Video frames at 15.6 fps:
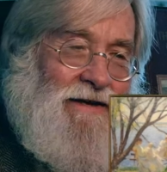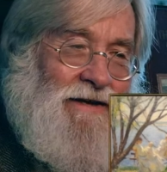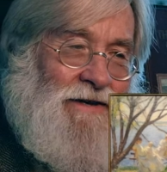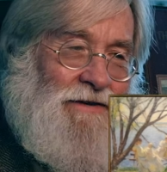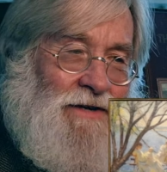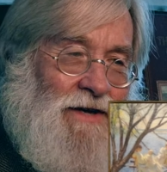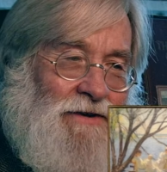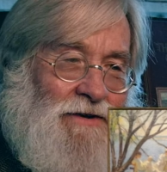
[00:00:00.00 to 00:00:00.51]

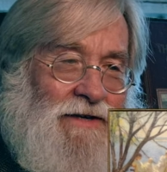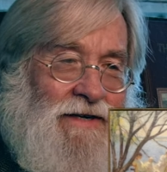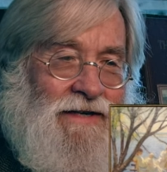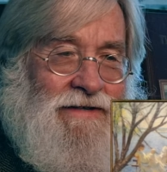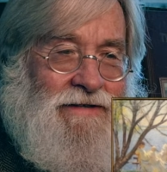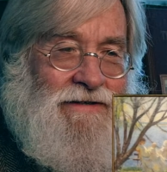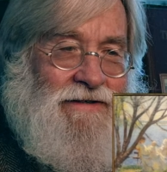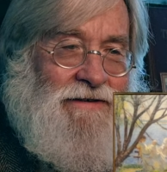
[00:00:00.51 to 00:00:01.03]
On the other
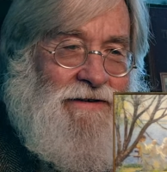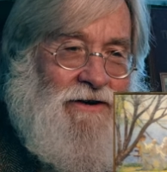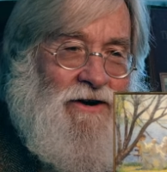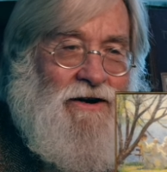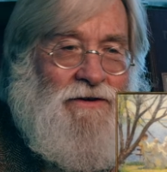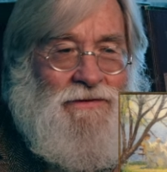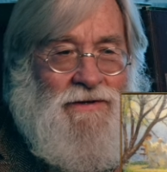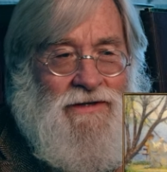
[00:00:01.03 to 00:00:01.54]
hand, there
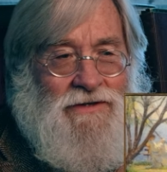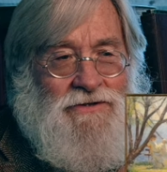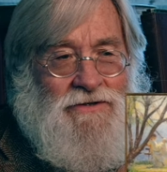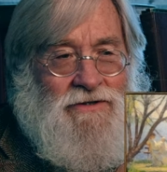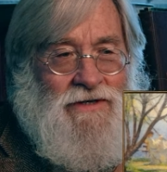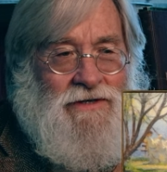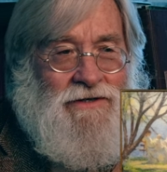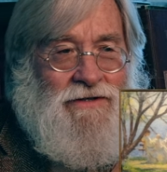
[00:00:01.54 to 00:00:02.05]
are things you
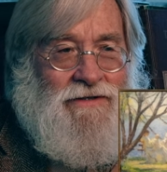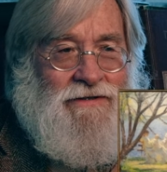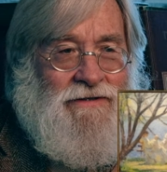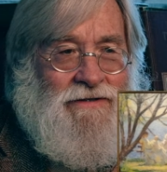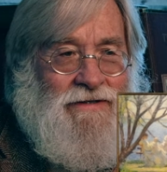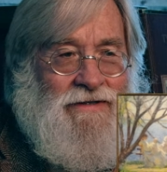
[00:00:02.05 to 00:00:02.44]
can learn.